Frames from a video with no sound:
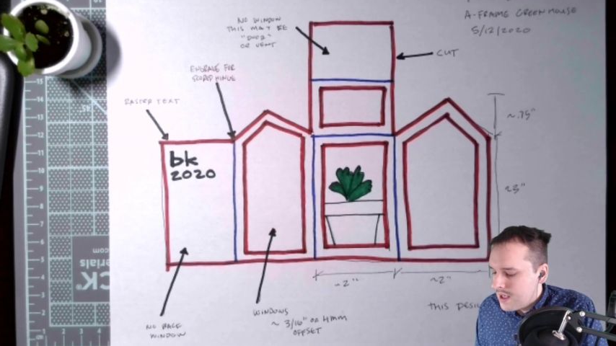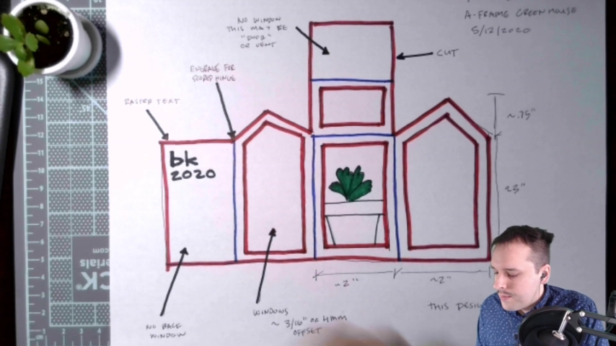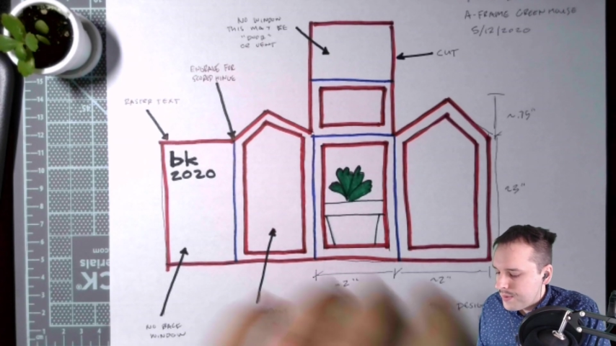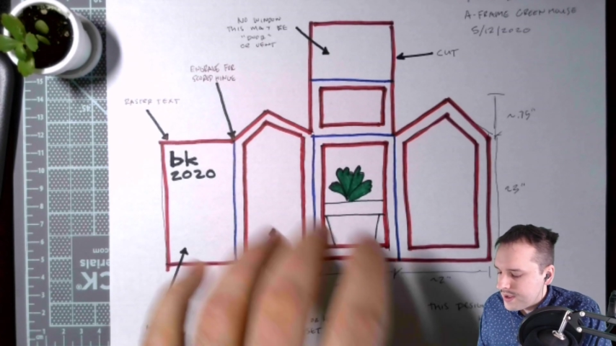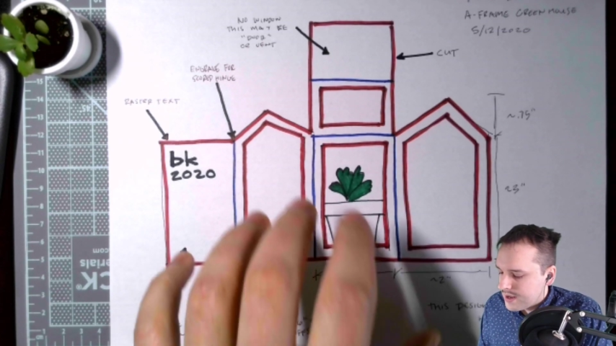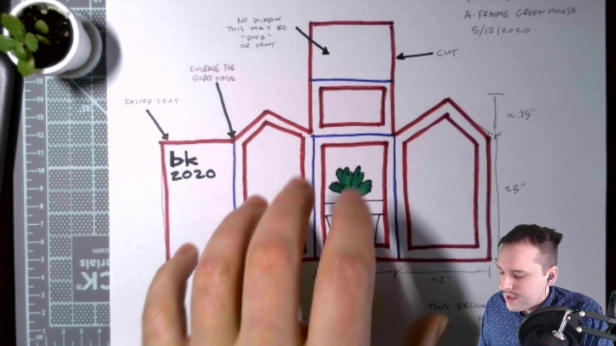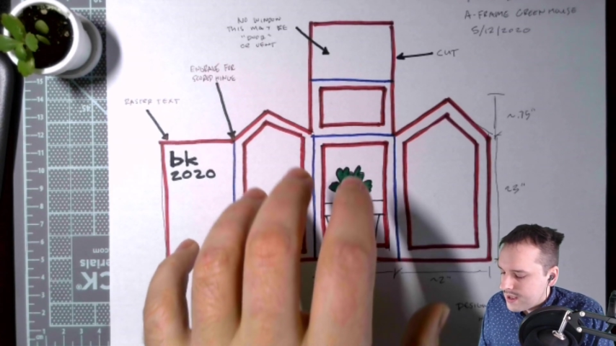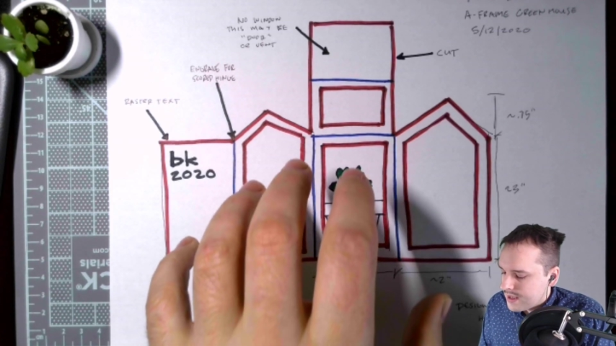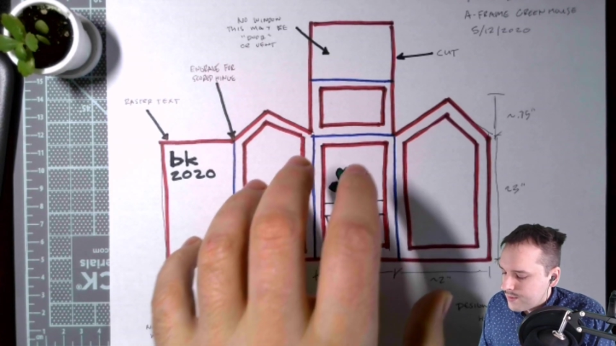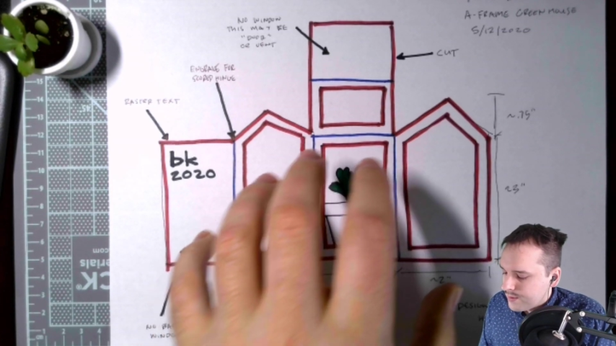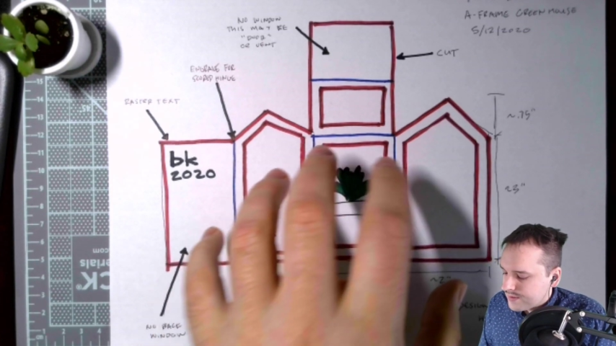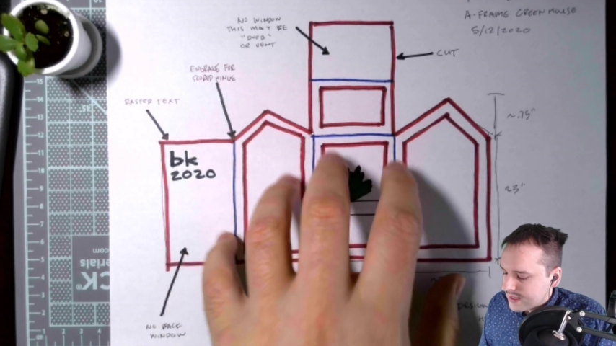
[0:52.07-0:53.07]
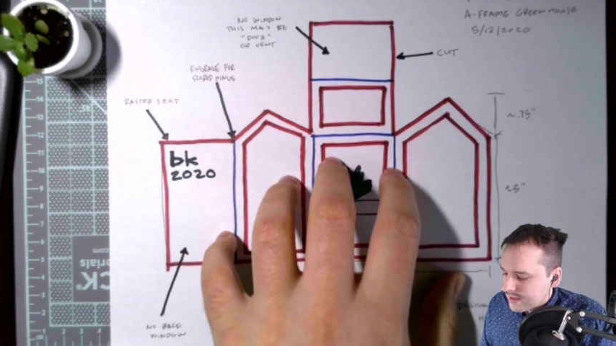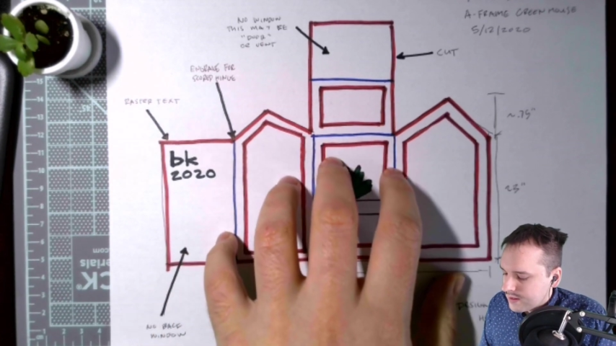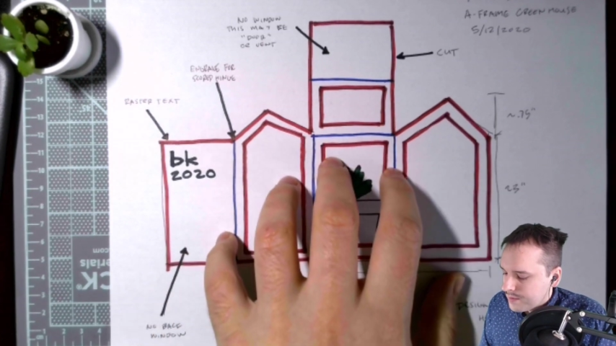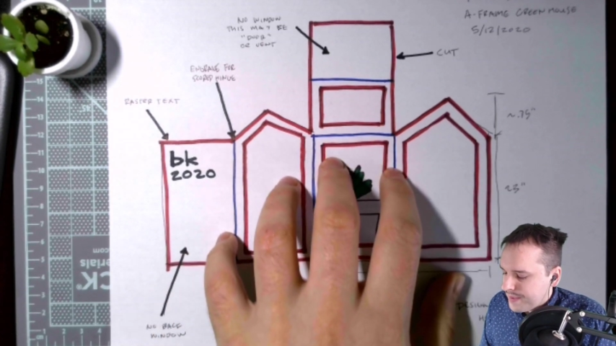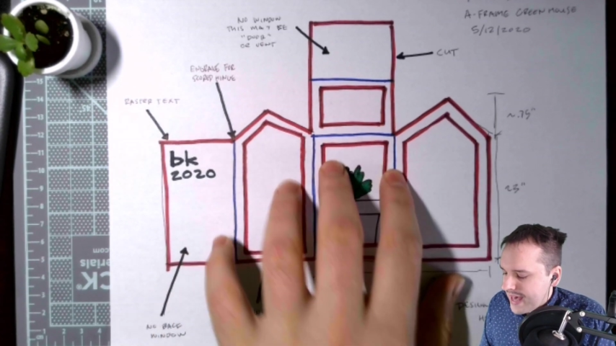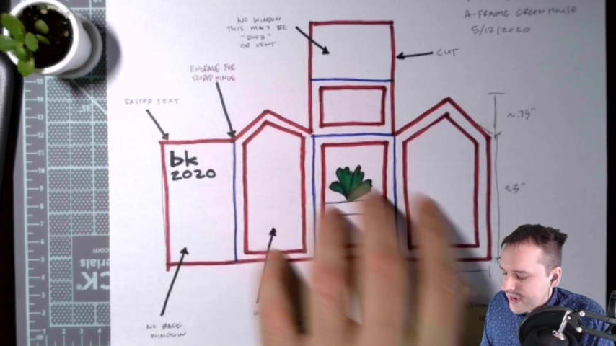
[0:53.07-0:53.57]
But it was like a
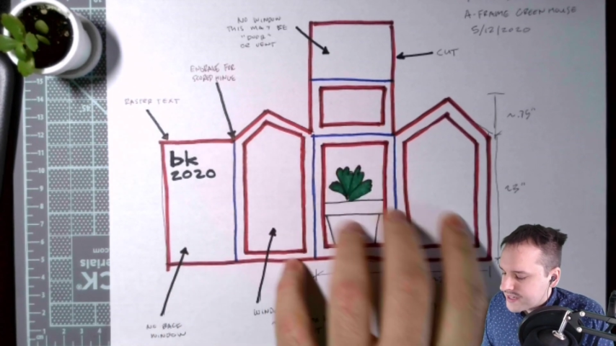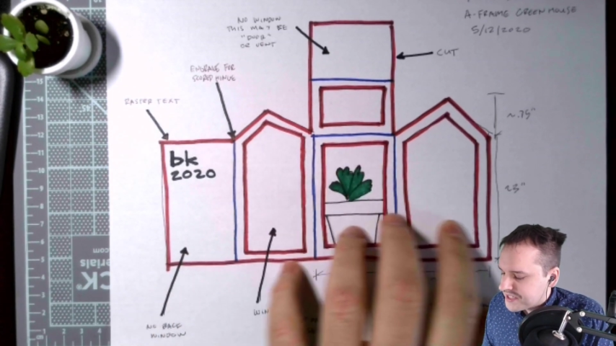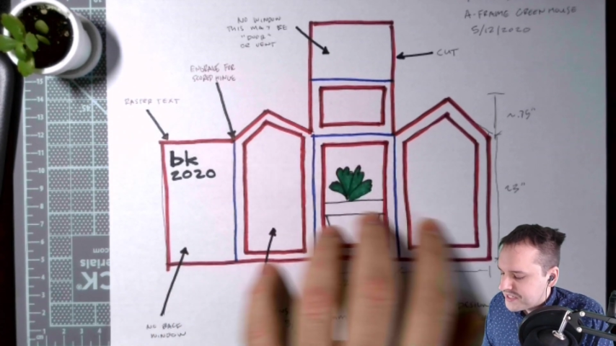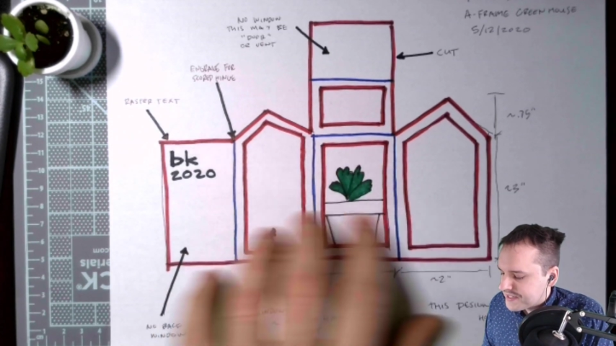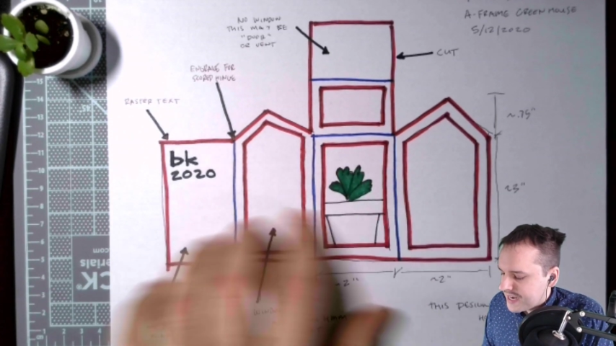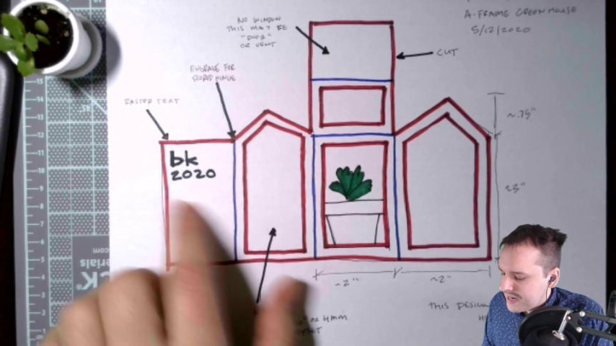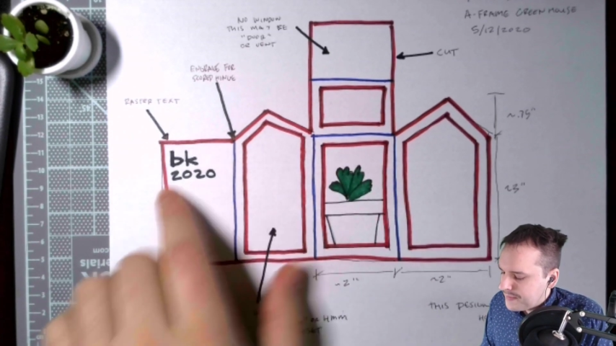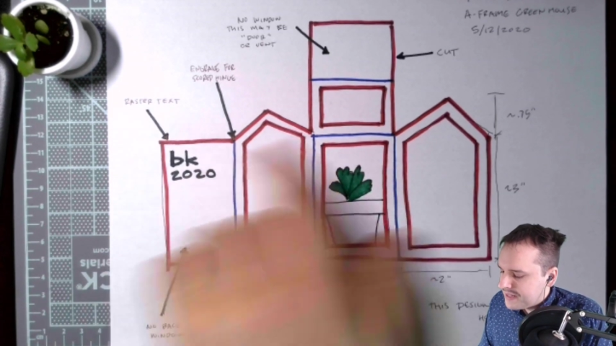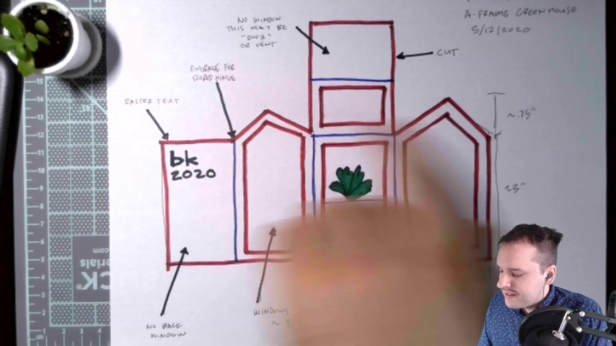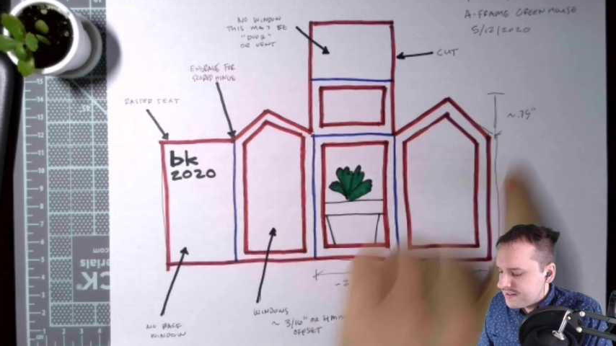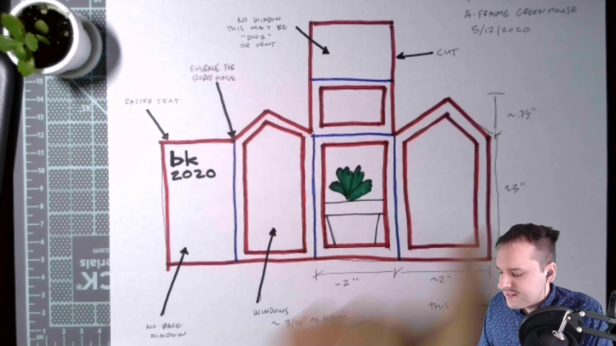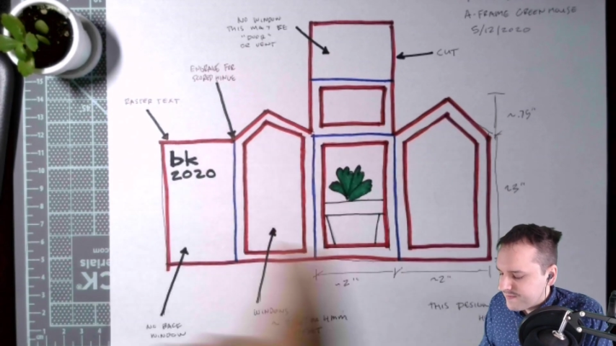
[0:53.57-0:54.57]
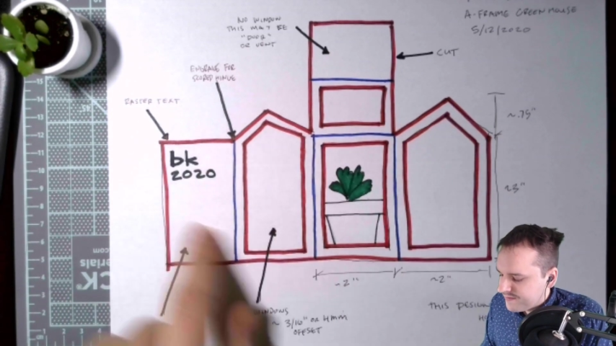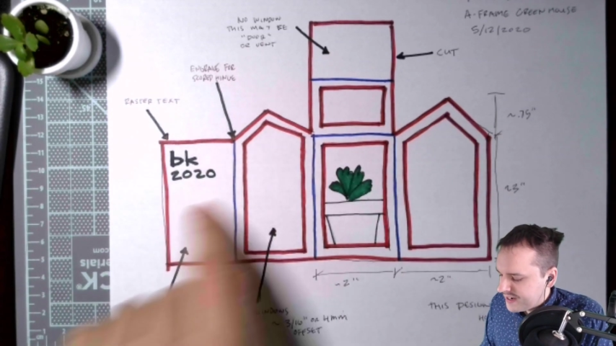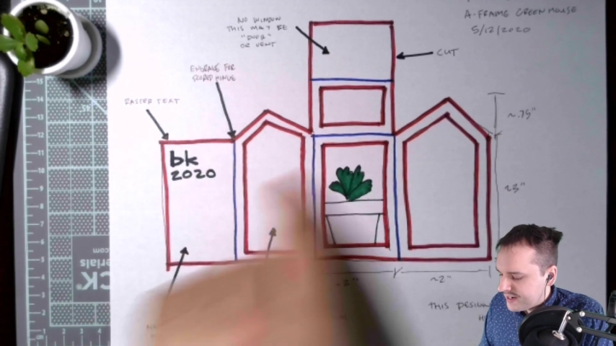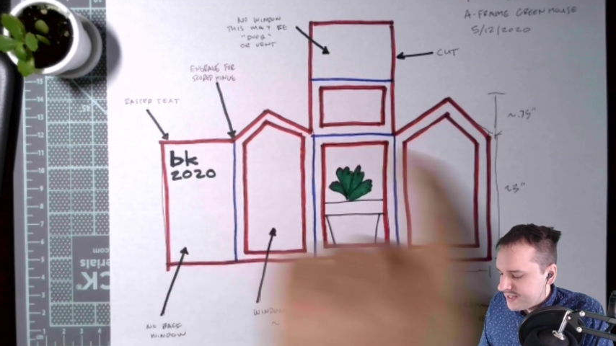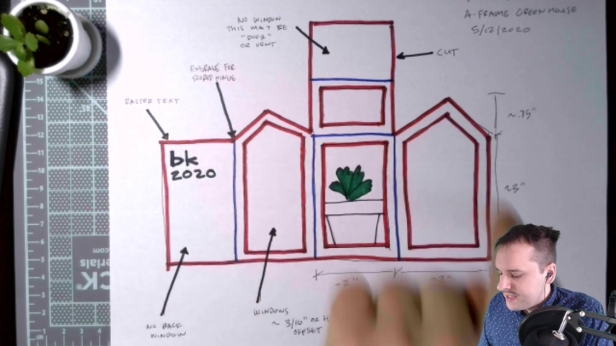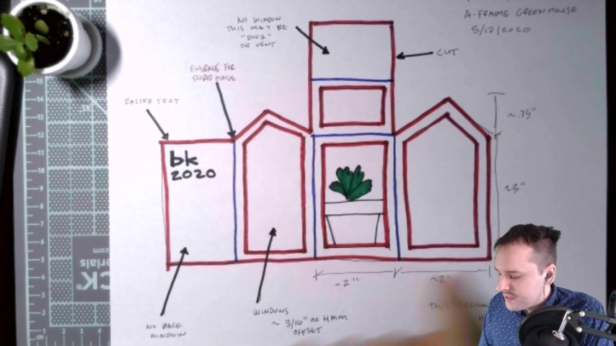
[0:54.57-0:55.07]
little package design I made. This is
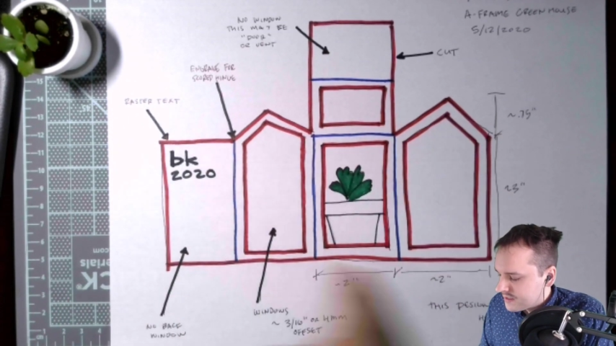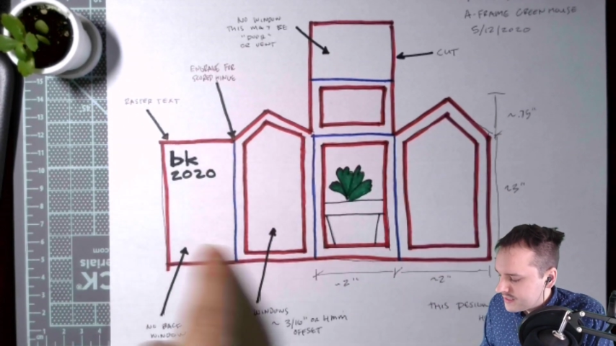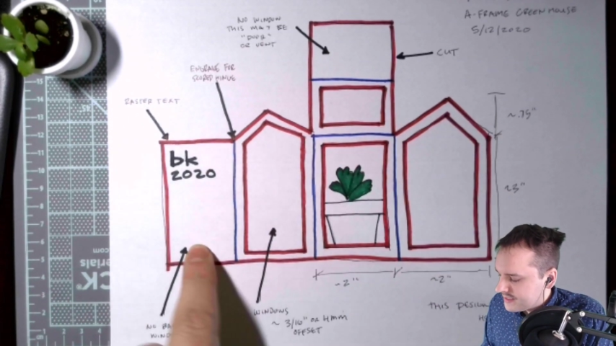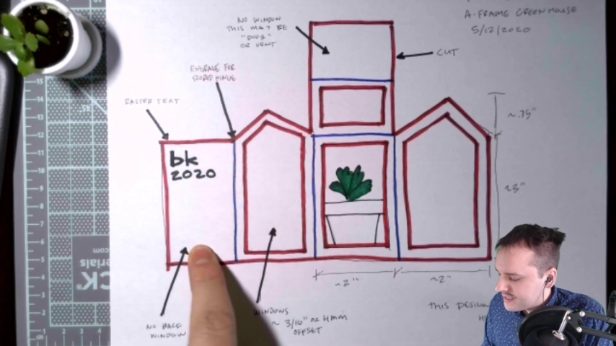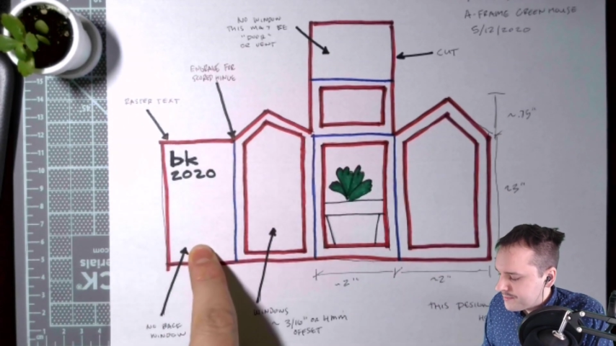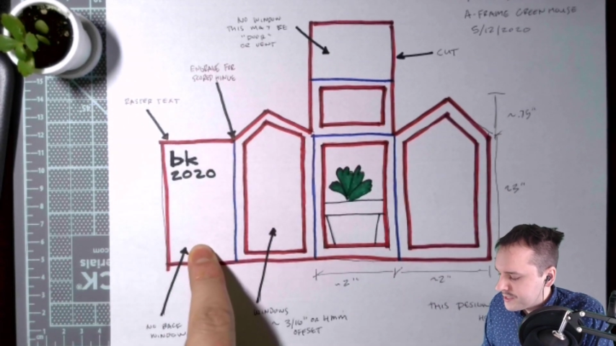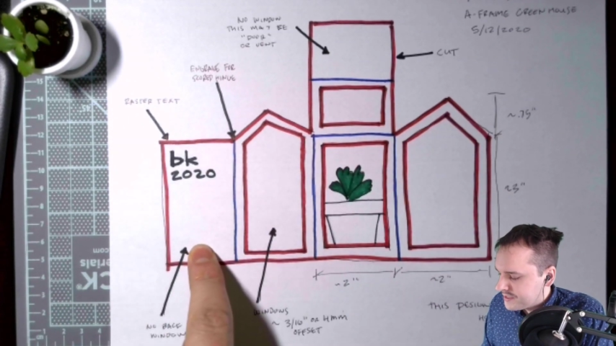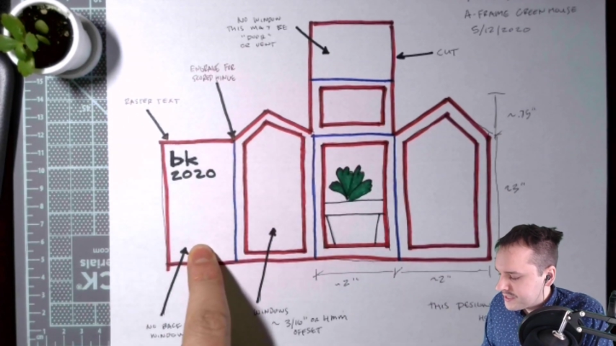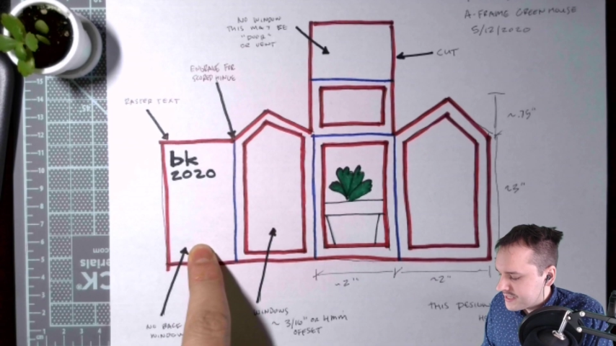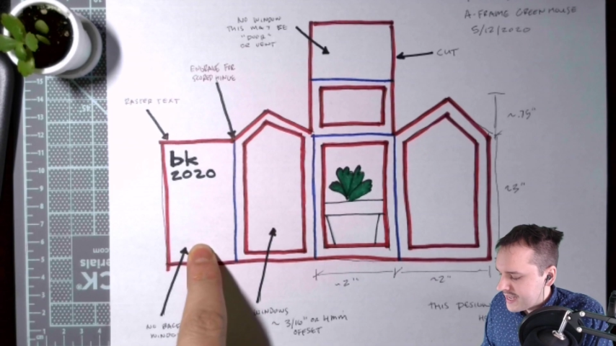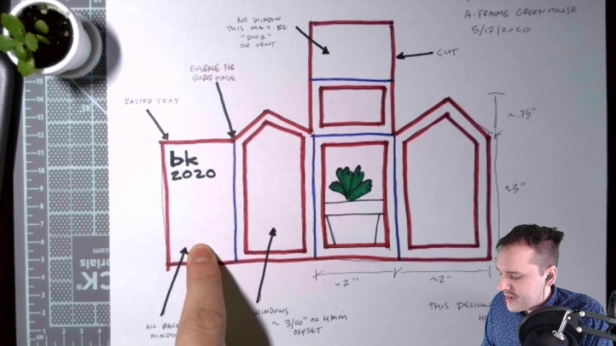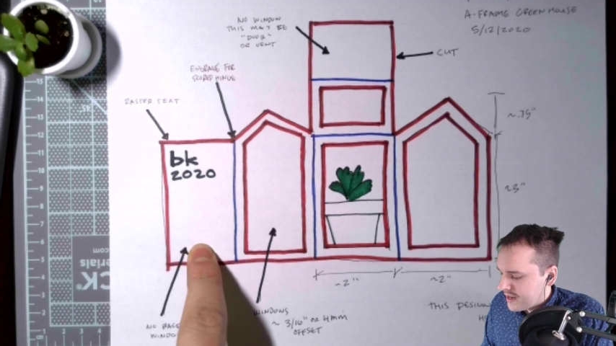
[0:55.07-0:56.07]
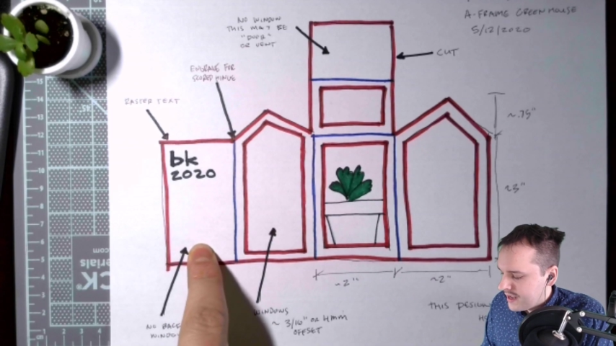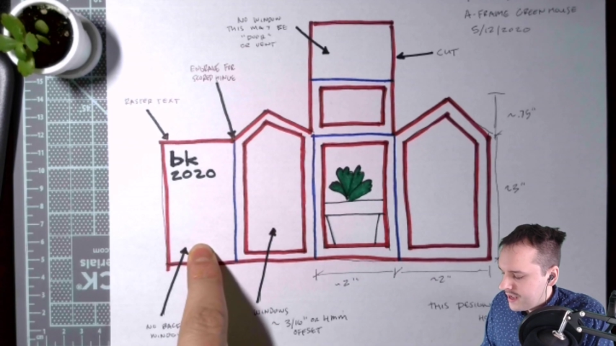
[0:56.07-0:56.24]
very eerily similar to that.